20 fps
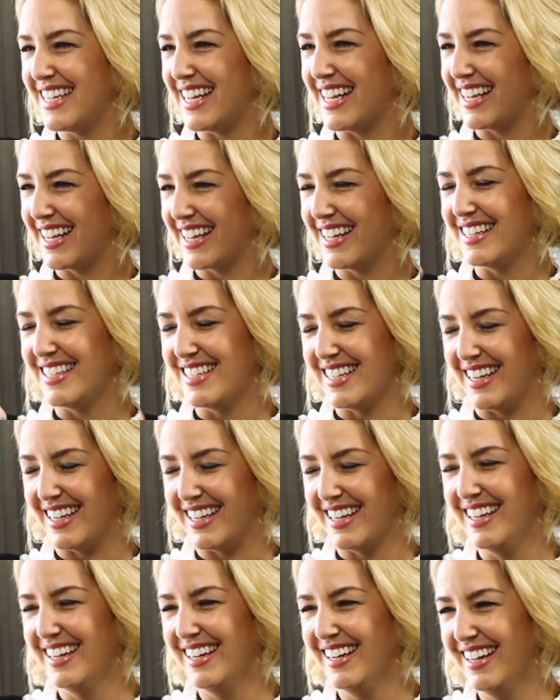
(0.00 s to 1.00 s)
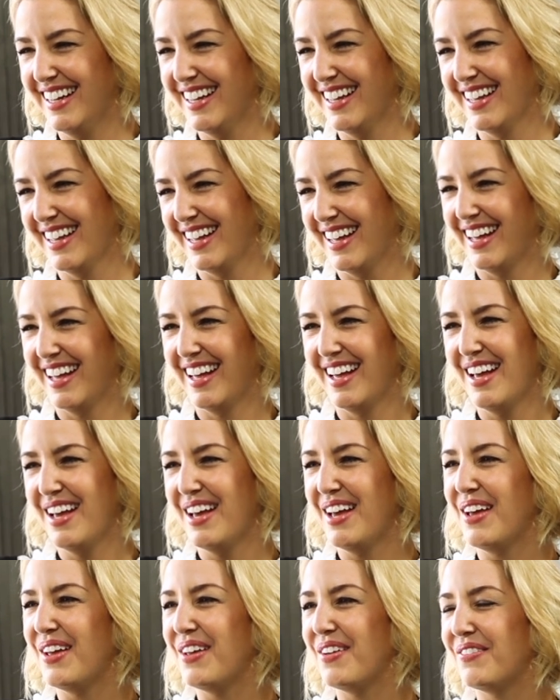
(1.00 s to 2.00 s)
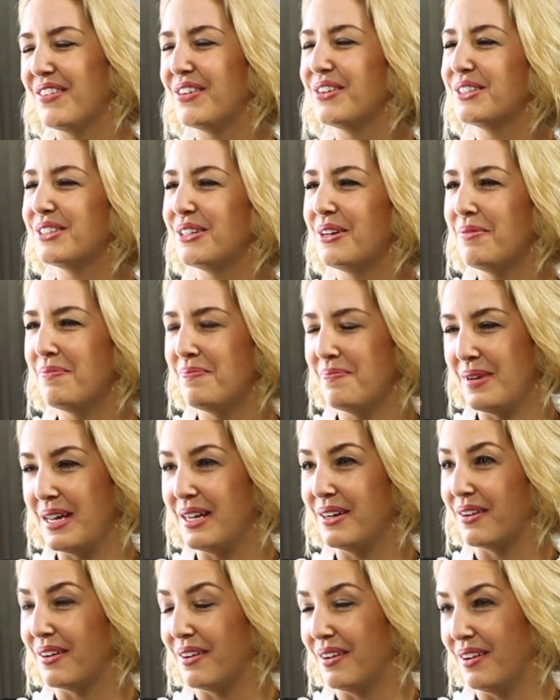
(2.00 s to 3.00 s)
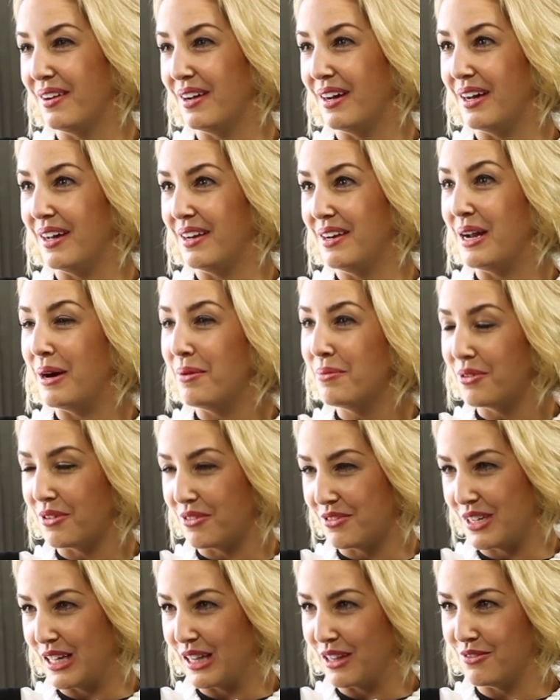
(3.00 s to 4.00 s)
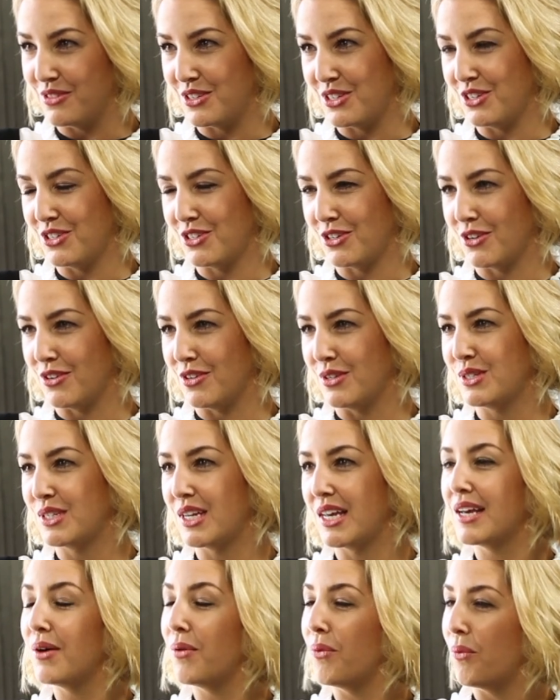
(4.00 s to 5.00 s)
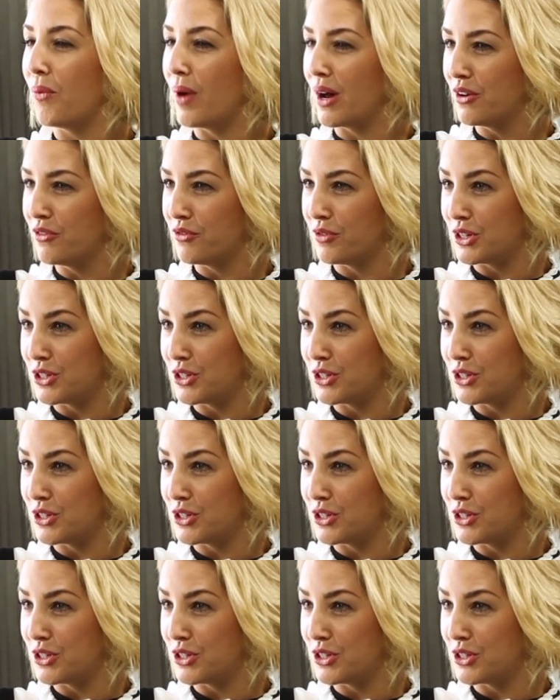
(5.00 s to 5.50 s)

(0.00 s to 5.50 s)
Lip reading: Tick, done. Tick. You've also been on a number of television shows, one of